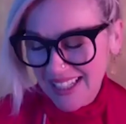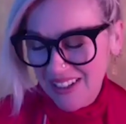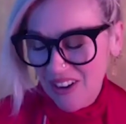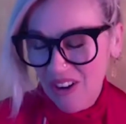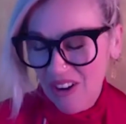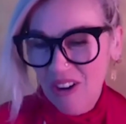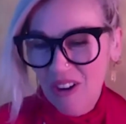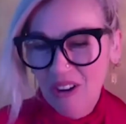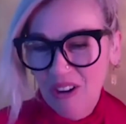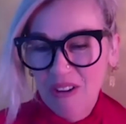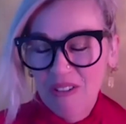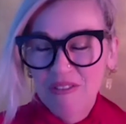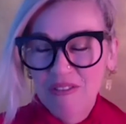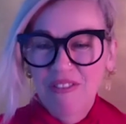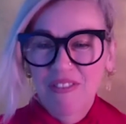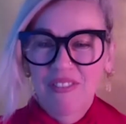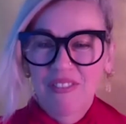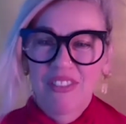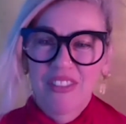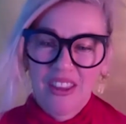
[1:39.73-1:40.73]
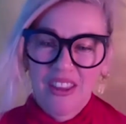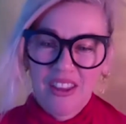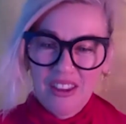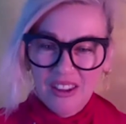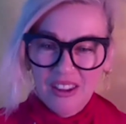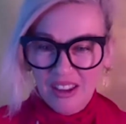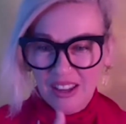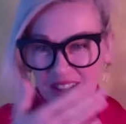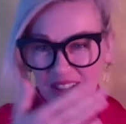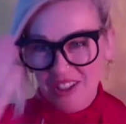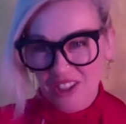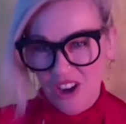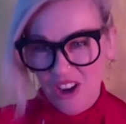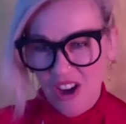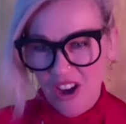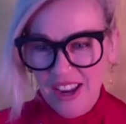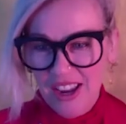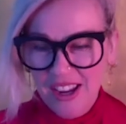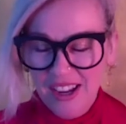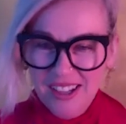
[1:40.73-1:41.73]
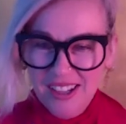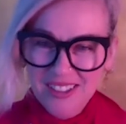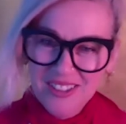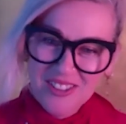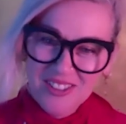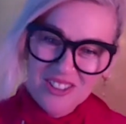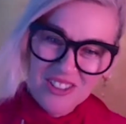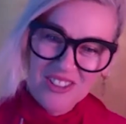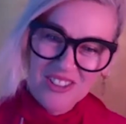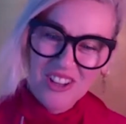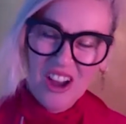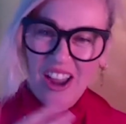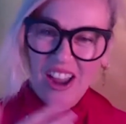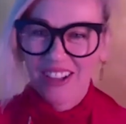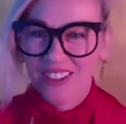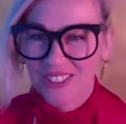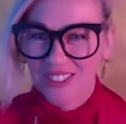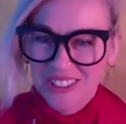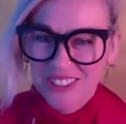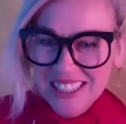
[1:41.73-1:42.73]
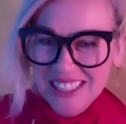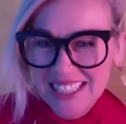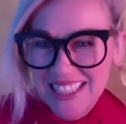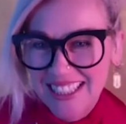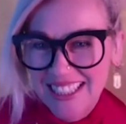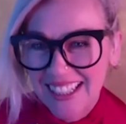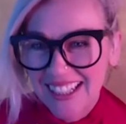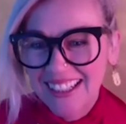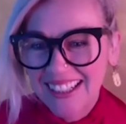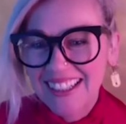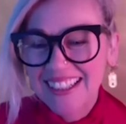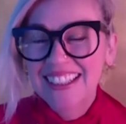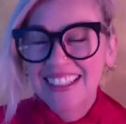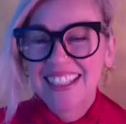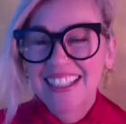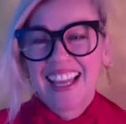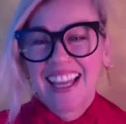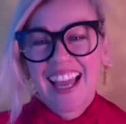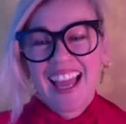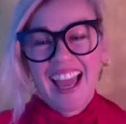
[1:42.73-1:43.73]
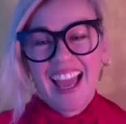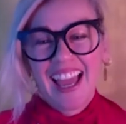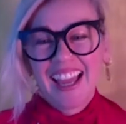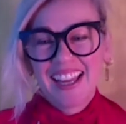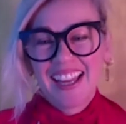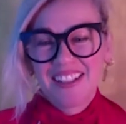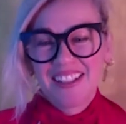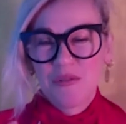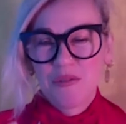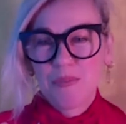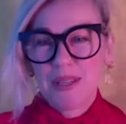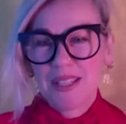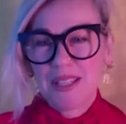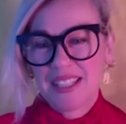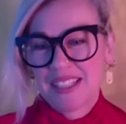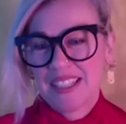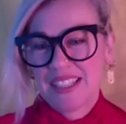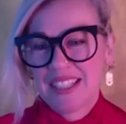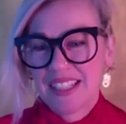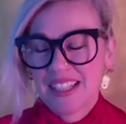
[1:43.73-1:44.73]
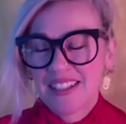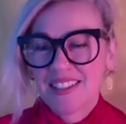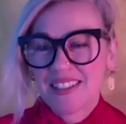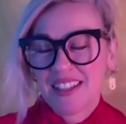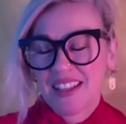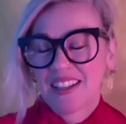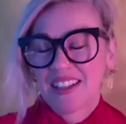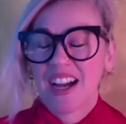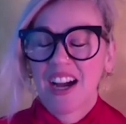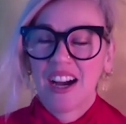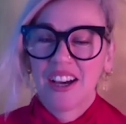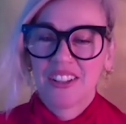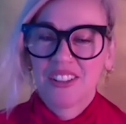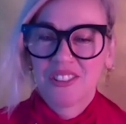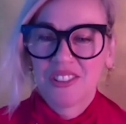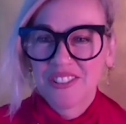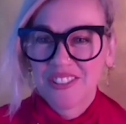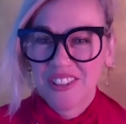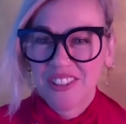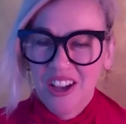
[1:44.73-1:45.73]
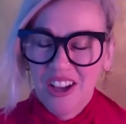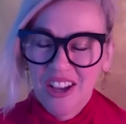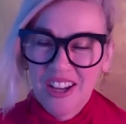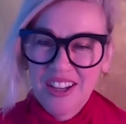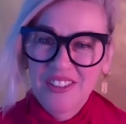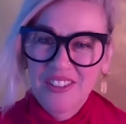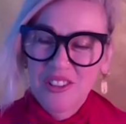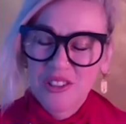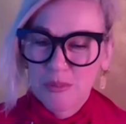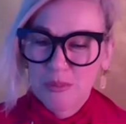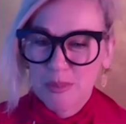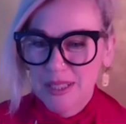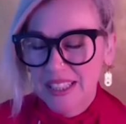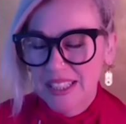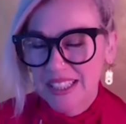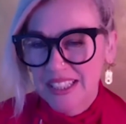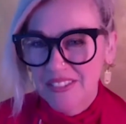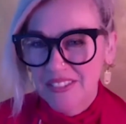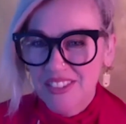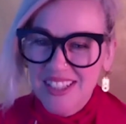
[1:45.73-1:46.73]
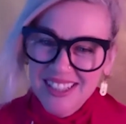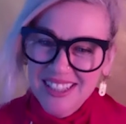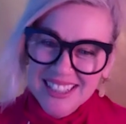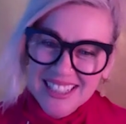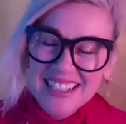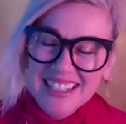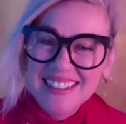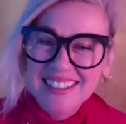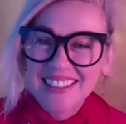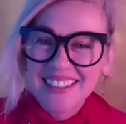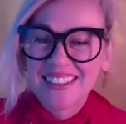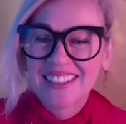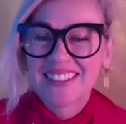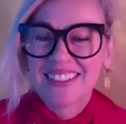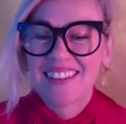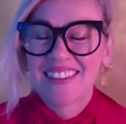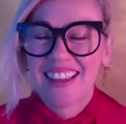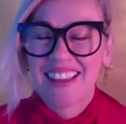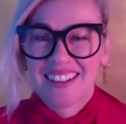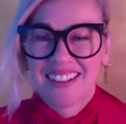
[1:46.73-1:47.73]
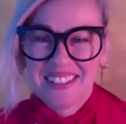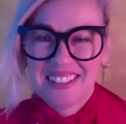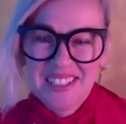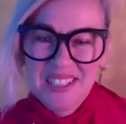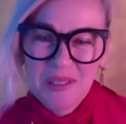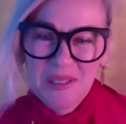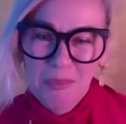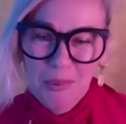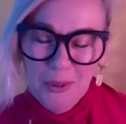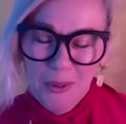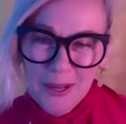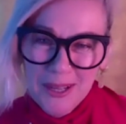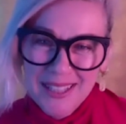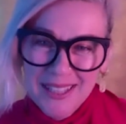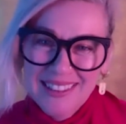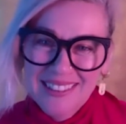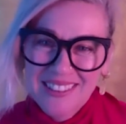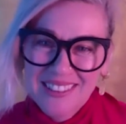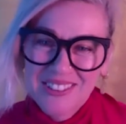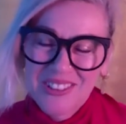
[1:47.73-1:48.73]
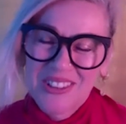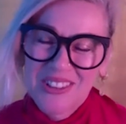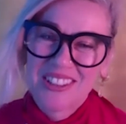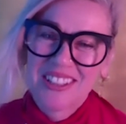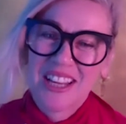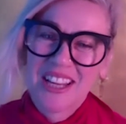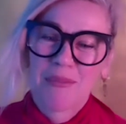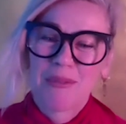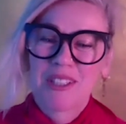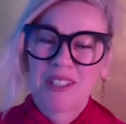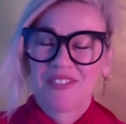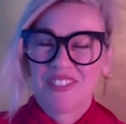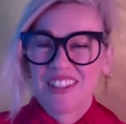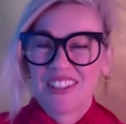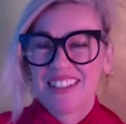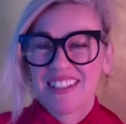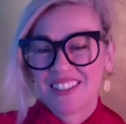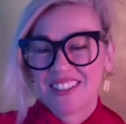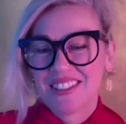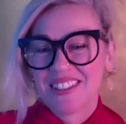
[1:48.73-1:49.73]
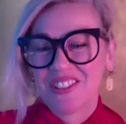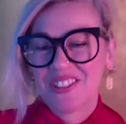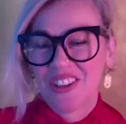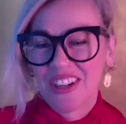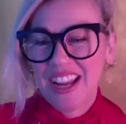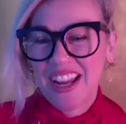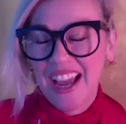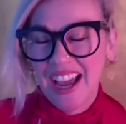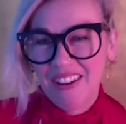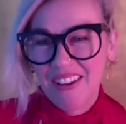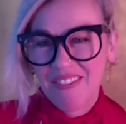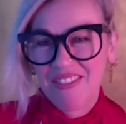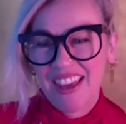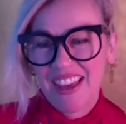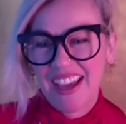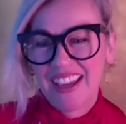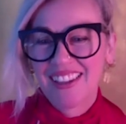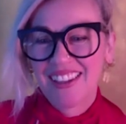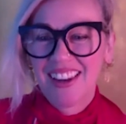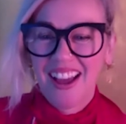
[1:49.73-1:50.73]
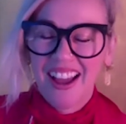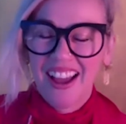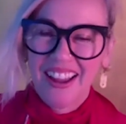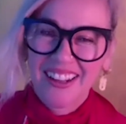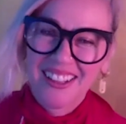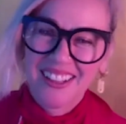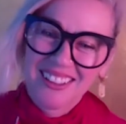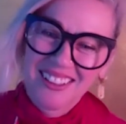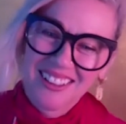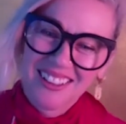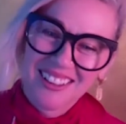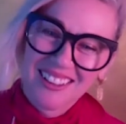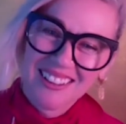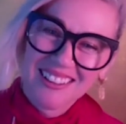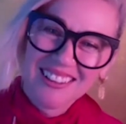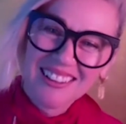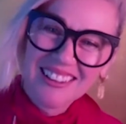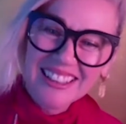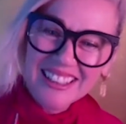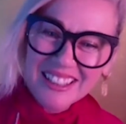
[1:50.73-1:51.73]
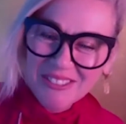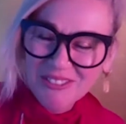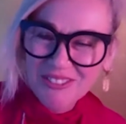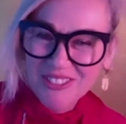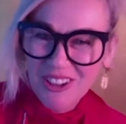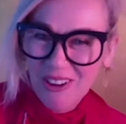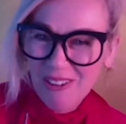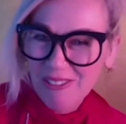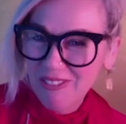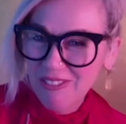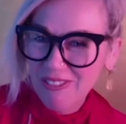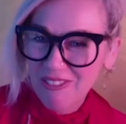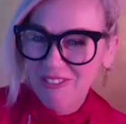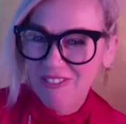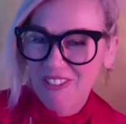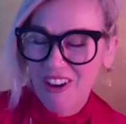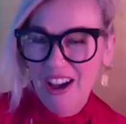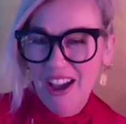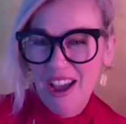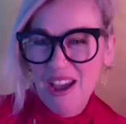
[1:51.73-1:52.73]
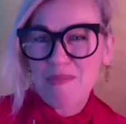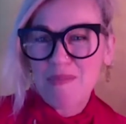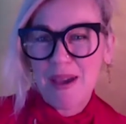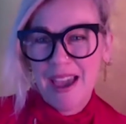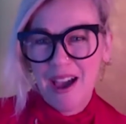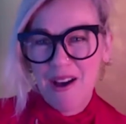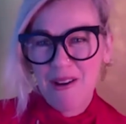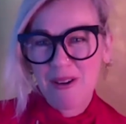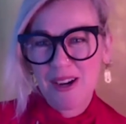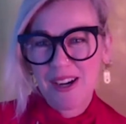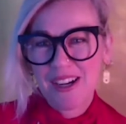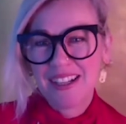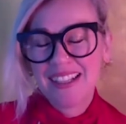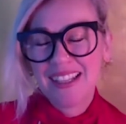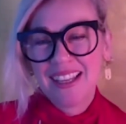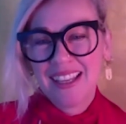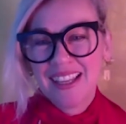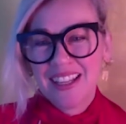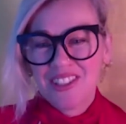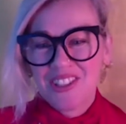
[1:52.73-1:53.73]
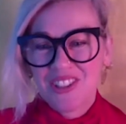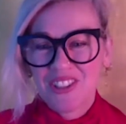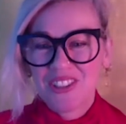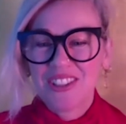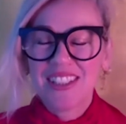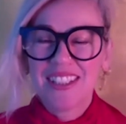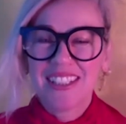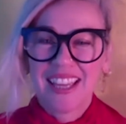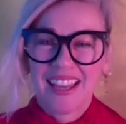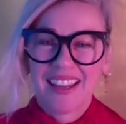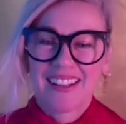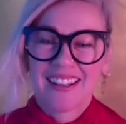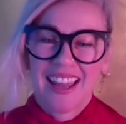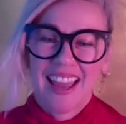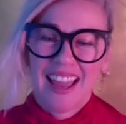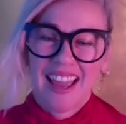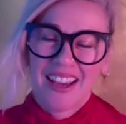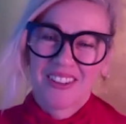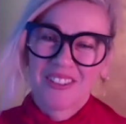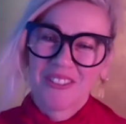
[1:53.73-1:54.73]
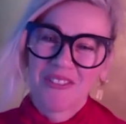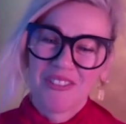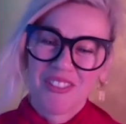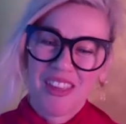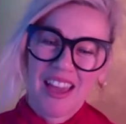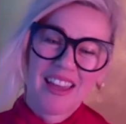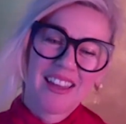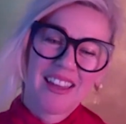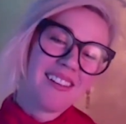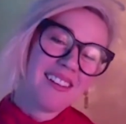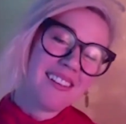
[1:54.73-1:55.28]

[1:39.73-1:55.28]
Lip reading: of the entire zodiacal year. And the beginning, it's a cardinal sign. So it's the beginning of a season. That is spring in the Northern Hemisphere. So it's got to have that like lift off firepower to get out of that